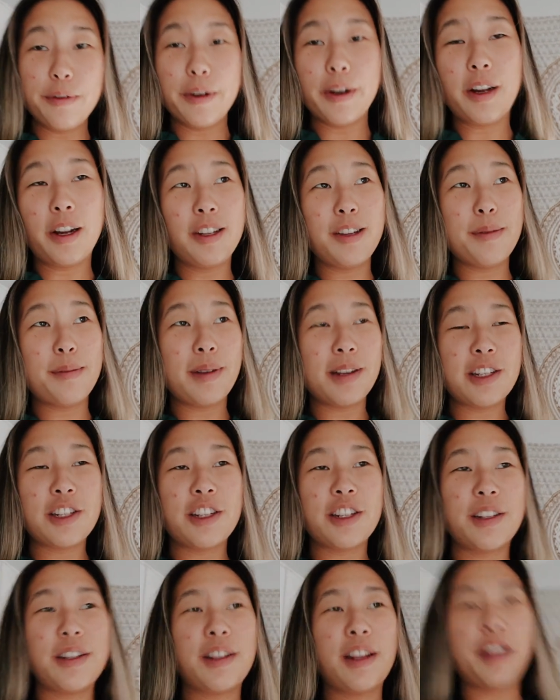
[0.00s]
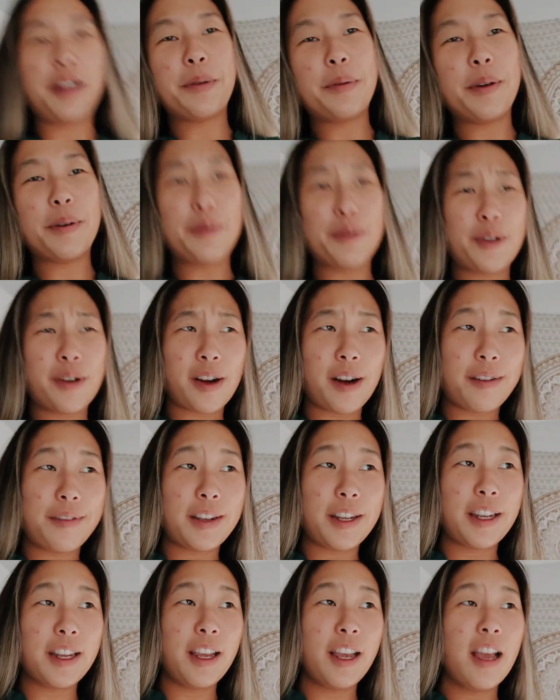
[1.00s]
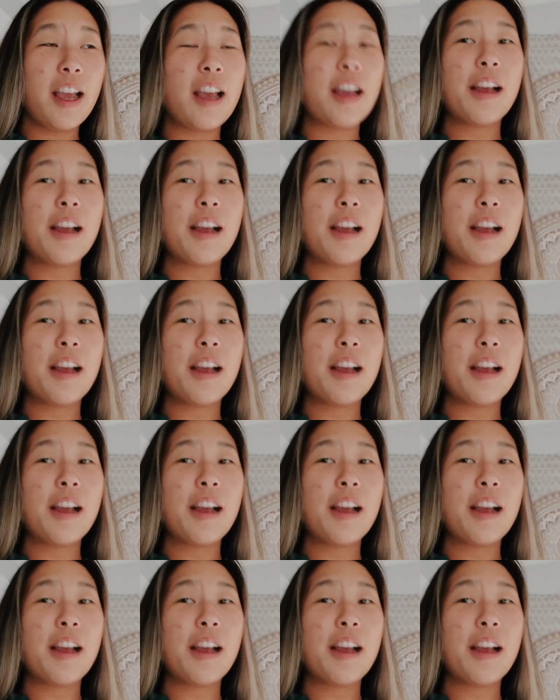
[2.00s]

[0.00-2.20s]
forgot to mention, like when I was driving,